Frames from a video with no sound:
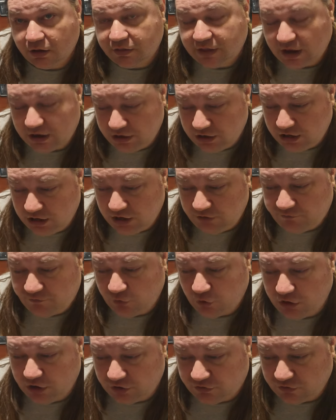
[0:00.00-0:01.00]
that you need
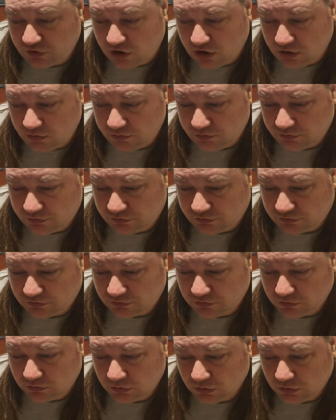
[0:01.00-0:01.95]
for the drums.